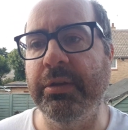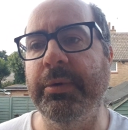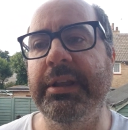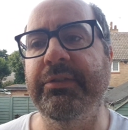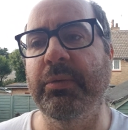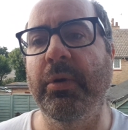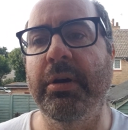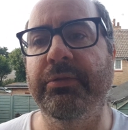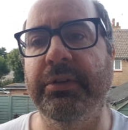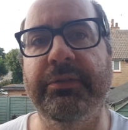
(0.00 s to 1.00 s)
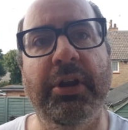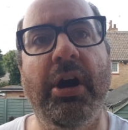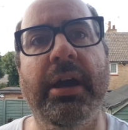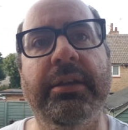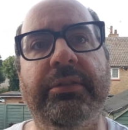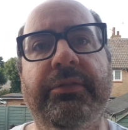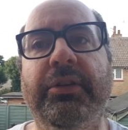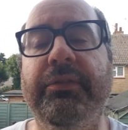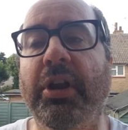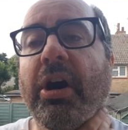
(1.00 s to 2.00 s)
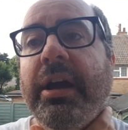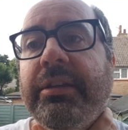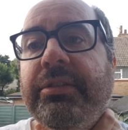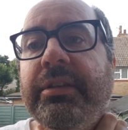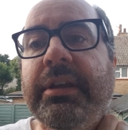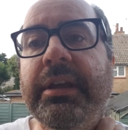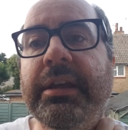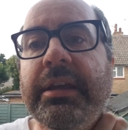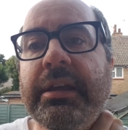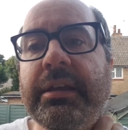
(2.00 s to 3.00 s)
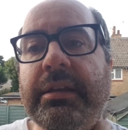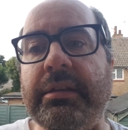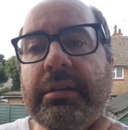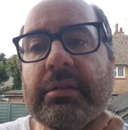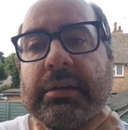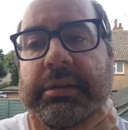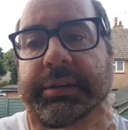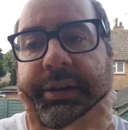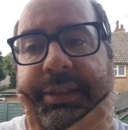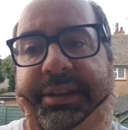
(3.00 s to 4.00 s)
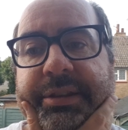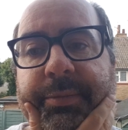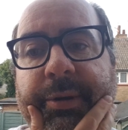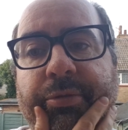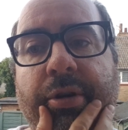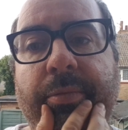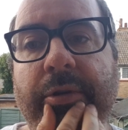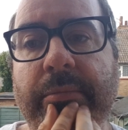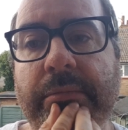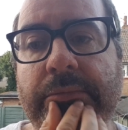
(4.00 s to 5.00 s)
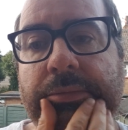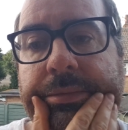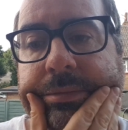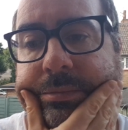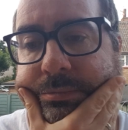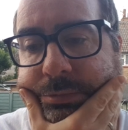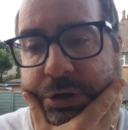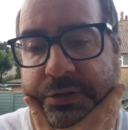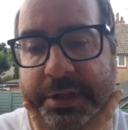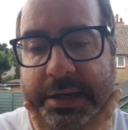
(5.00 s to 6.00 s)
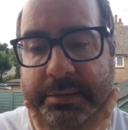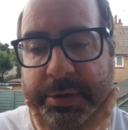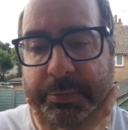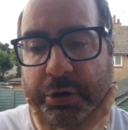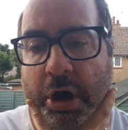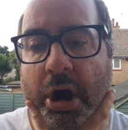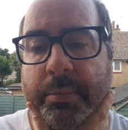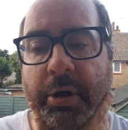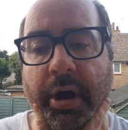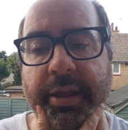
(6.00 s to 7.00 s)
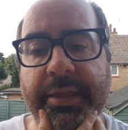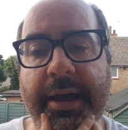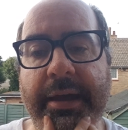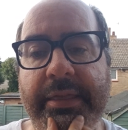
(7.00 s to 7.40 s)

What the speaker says: that we live in a world full of liars, full of lies. And that's the big problem, because then people can hide behind that,